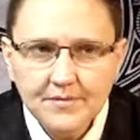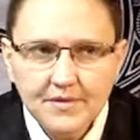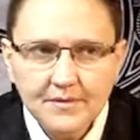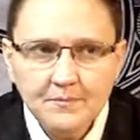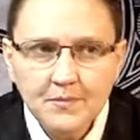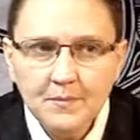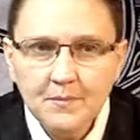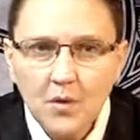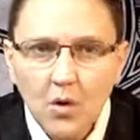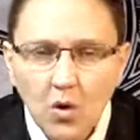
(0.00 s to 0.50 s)

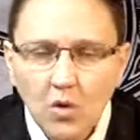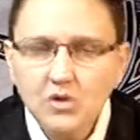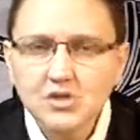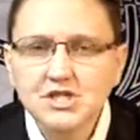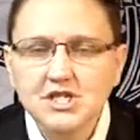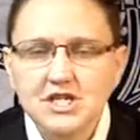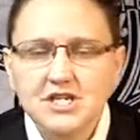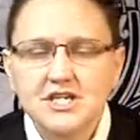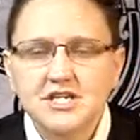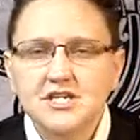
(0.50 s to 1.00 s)

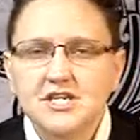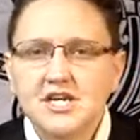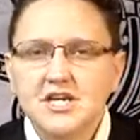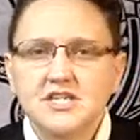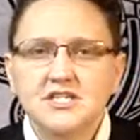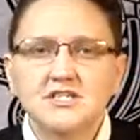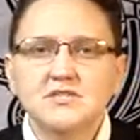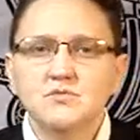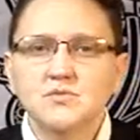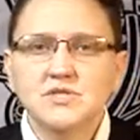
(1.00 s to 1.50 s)
Propulsion
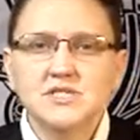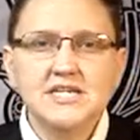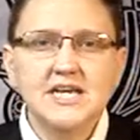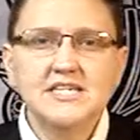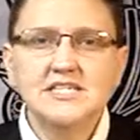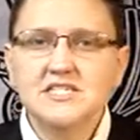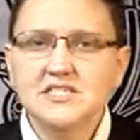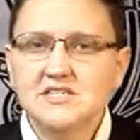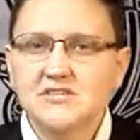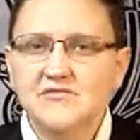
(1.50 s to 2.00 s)
was
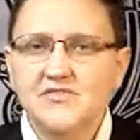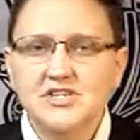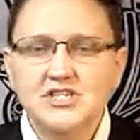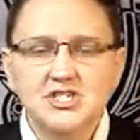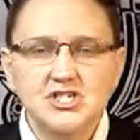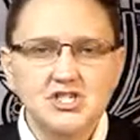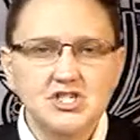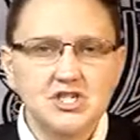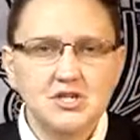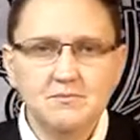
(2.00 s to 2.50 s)
Tesla's
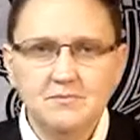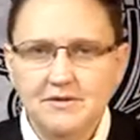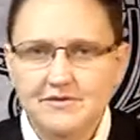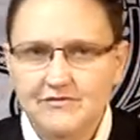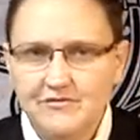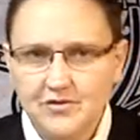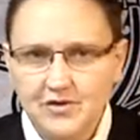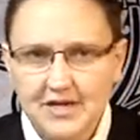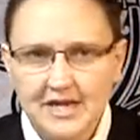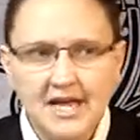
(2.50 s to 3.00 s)
invention, should be
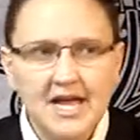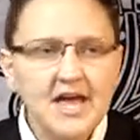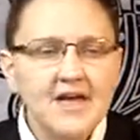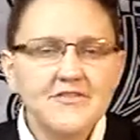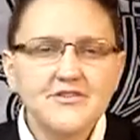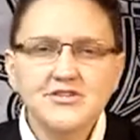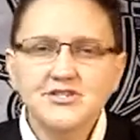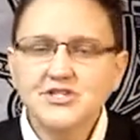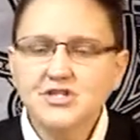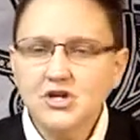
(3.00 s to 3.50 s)
free.
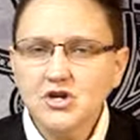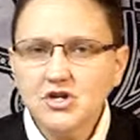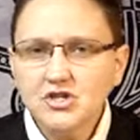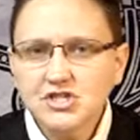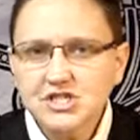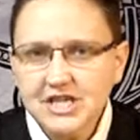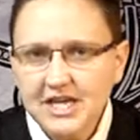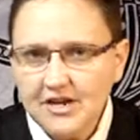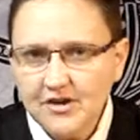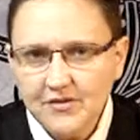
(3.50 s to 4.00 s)
The Searle
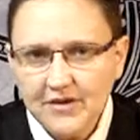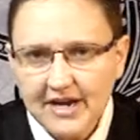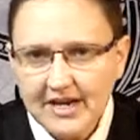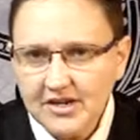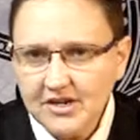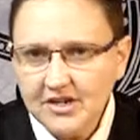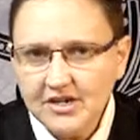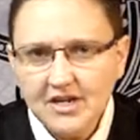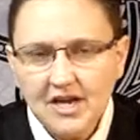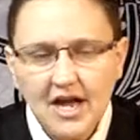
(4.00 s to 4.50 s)

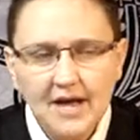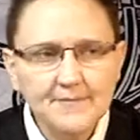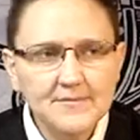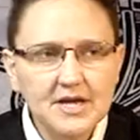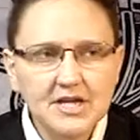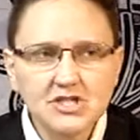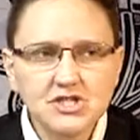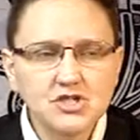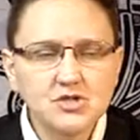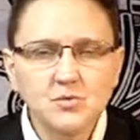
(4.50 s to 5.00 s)
generator, I'm
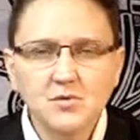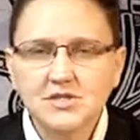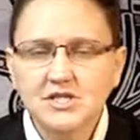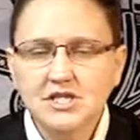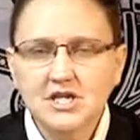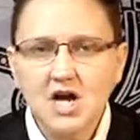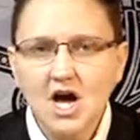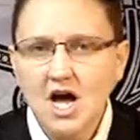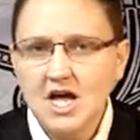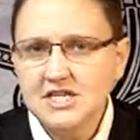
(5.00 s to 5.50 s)
not sure what the
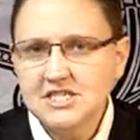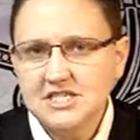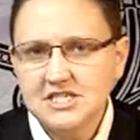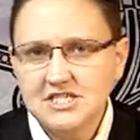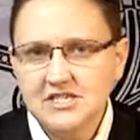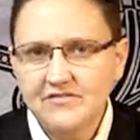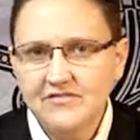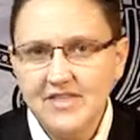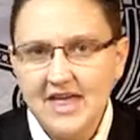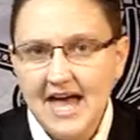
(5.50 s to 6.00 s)
cost
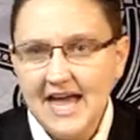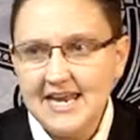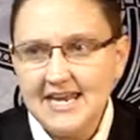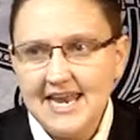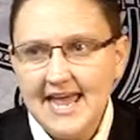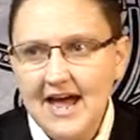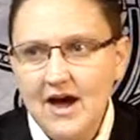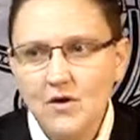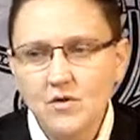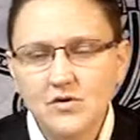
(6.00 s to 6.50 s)
is of that
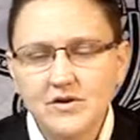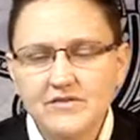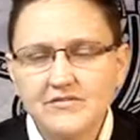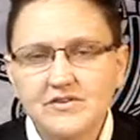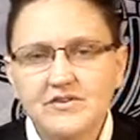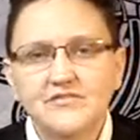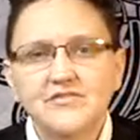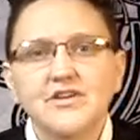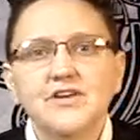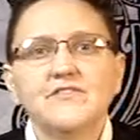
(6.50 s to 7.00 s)
now, or
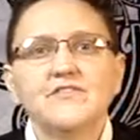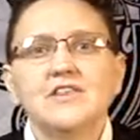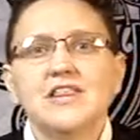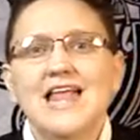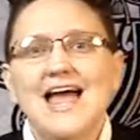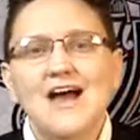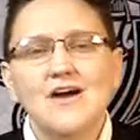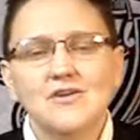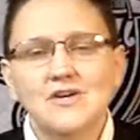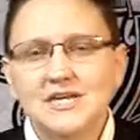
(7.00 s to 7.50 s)
even if they've
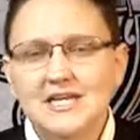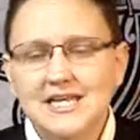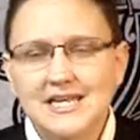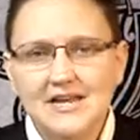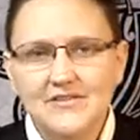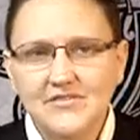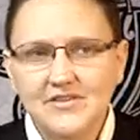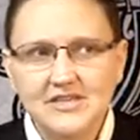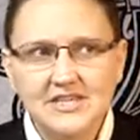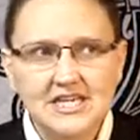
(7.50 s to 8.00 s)
allowed it in.
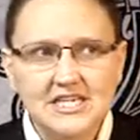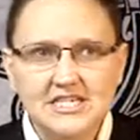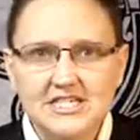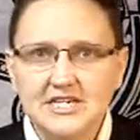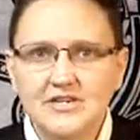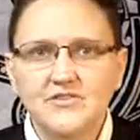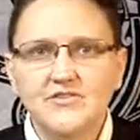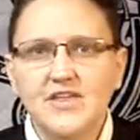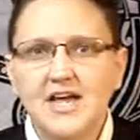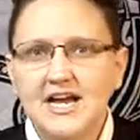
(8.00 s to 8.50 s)
I think they
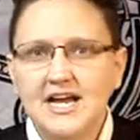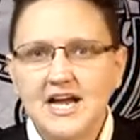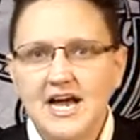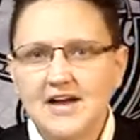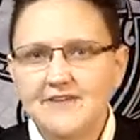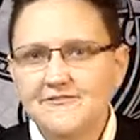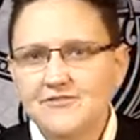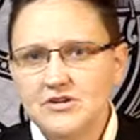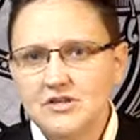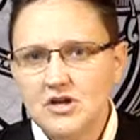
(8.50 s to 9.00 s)
jailed that
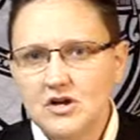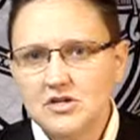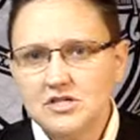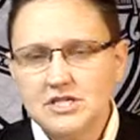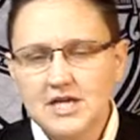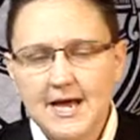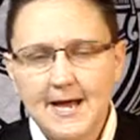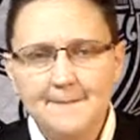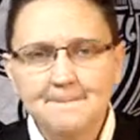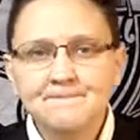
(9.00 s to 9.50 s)
guy for a long
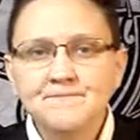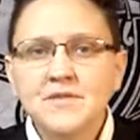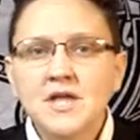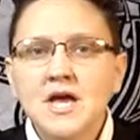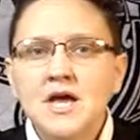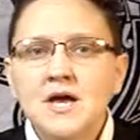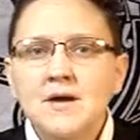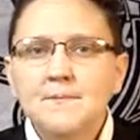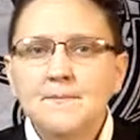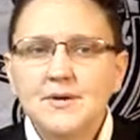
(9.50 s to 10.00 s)
time.
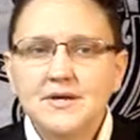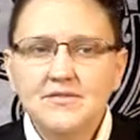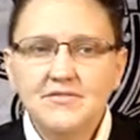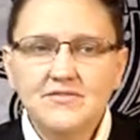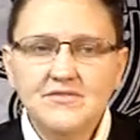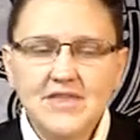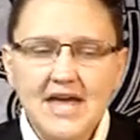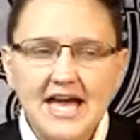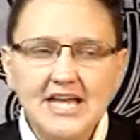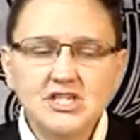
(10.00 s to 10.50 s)

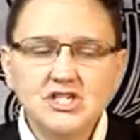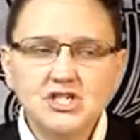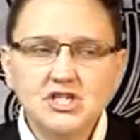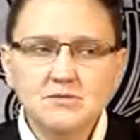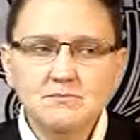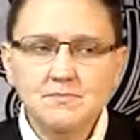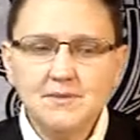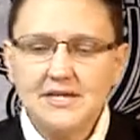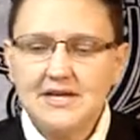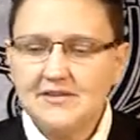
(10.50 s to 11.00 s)
But that
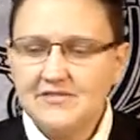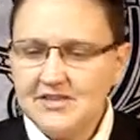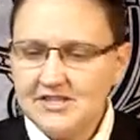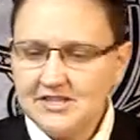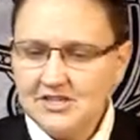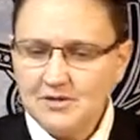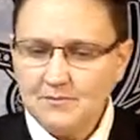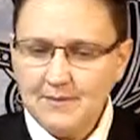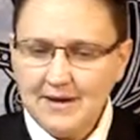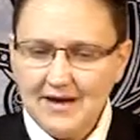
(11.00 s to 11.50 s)
should be, I think
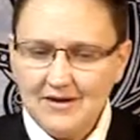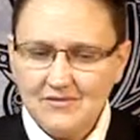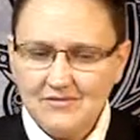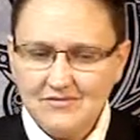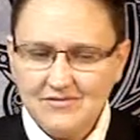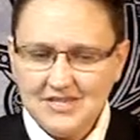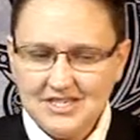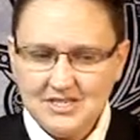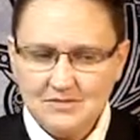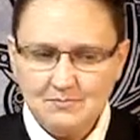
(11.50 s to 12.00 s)
they're
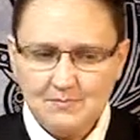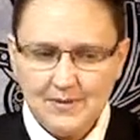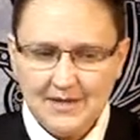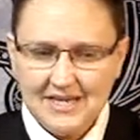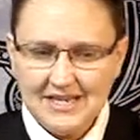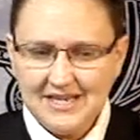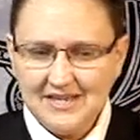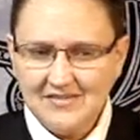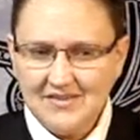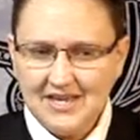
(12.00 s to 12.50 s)
about this
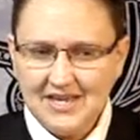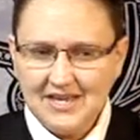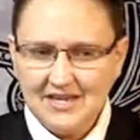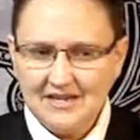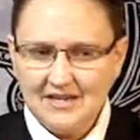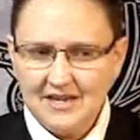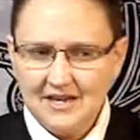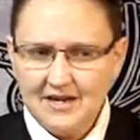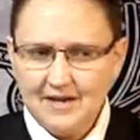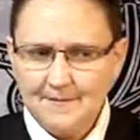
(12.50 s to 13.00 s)
big, and
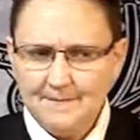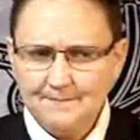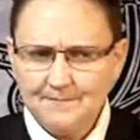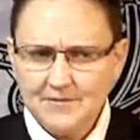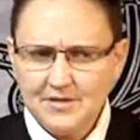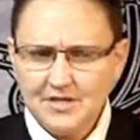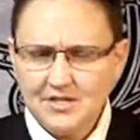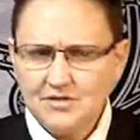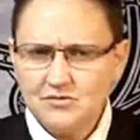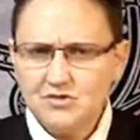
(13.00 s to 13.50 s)
they
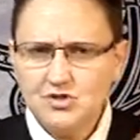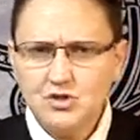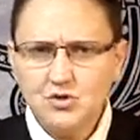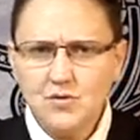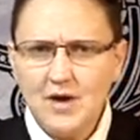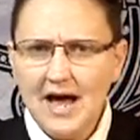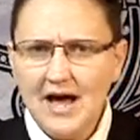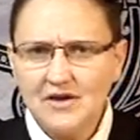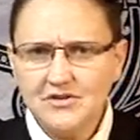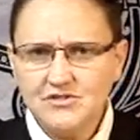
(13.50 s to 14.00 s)
can do 2
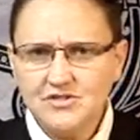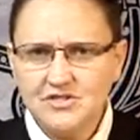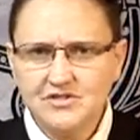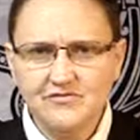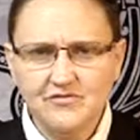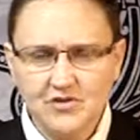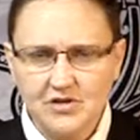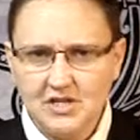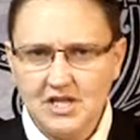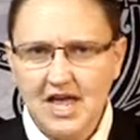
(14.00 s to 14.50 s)
houses
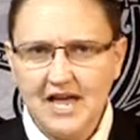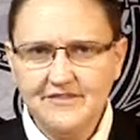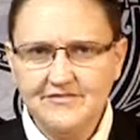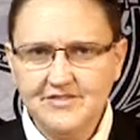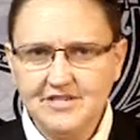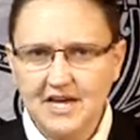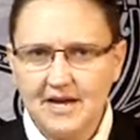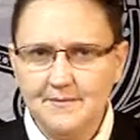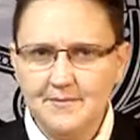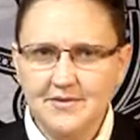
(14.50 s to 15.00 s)
for a
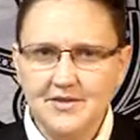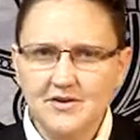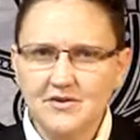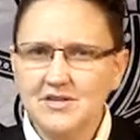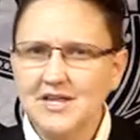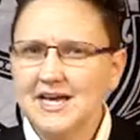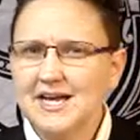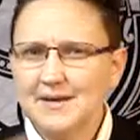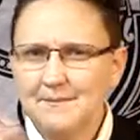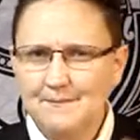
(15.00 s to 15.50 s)
lifetime, and they're
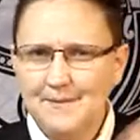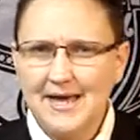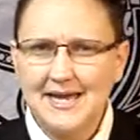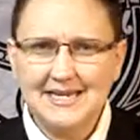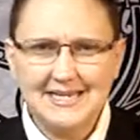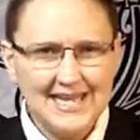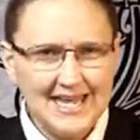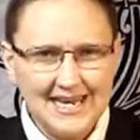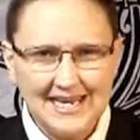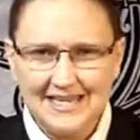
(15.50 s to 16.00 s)
like a
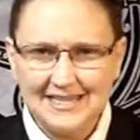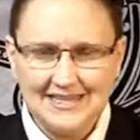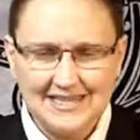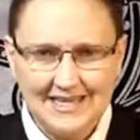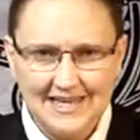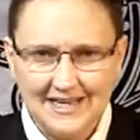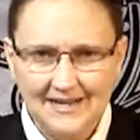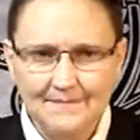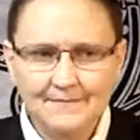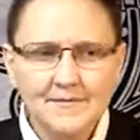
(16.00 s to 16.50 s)
magnetic
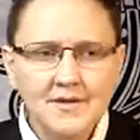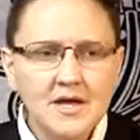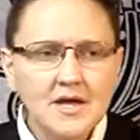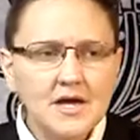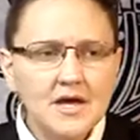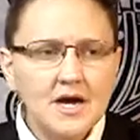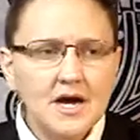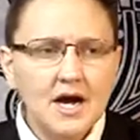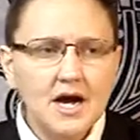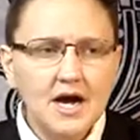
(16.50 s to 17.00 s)
thing.
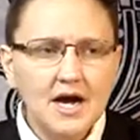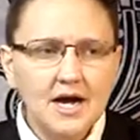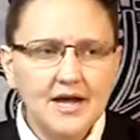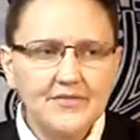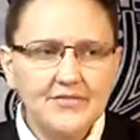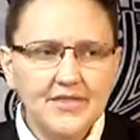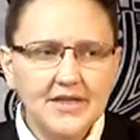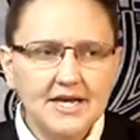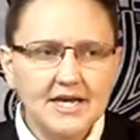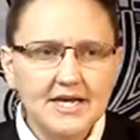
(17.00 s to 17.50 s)
I
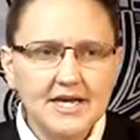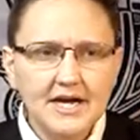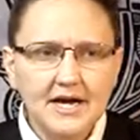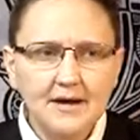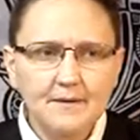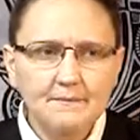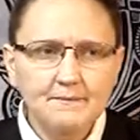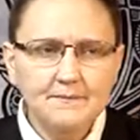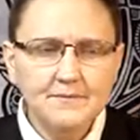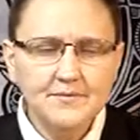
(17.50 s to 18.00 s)
think
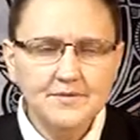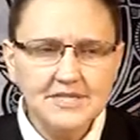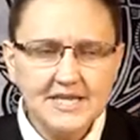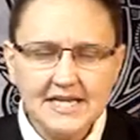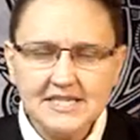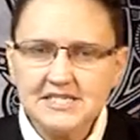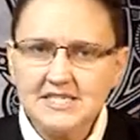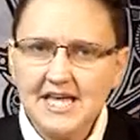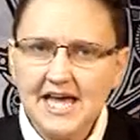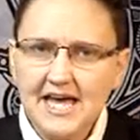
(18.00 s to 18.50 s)

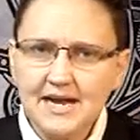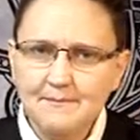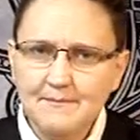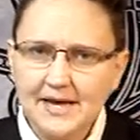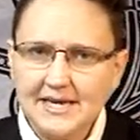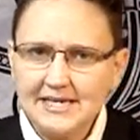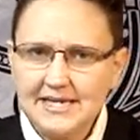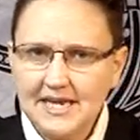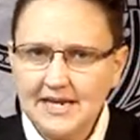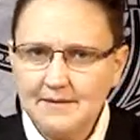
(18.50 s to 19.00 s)
Tesla had a
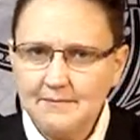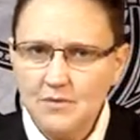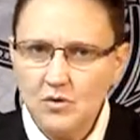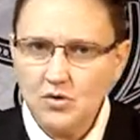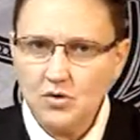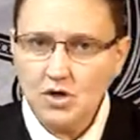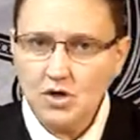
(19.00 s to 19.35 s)
magnetic motor